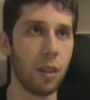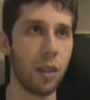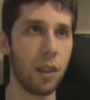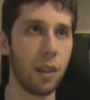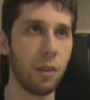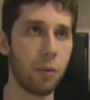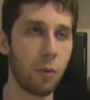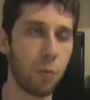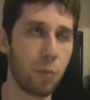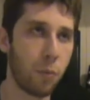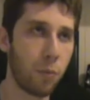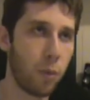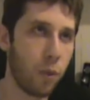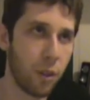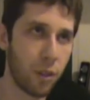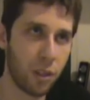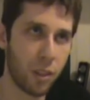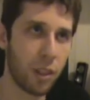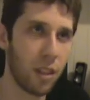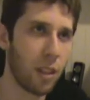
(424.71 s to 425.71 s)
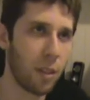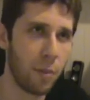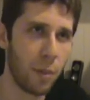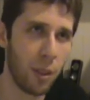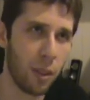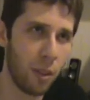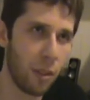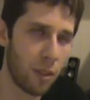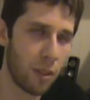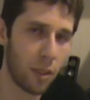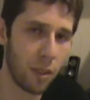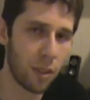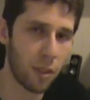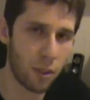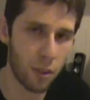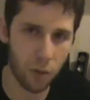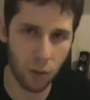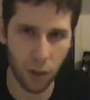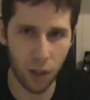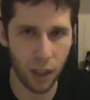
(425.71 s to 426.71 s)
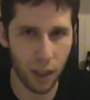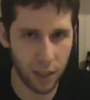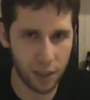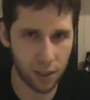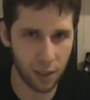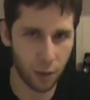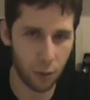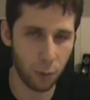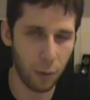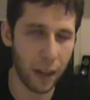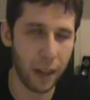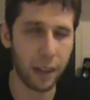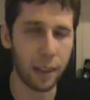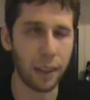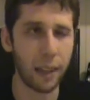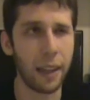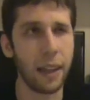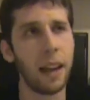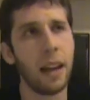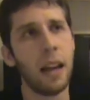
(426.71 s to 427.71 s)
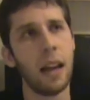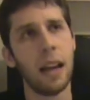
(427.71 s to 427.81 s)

they were pushing them and using the storylines correctly.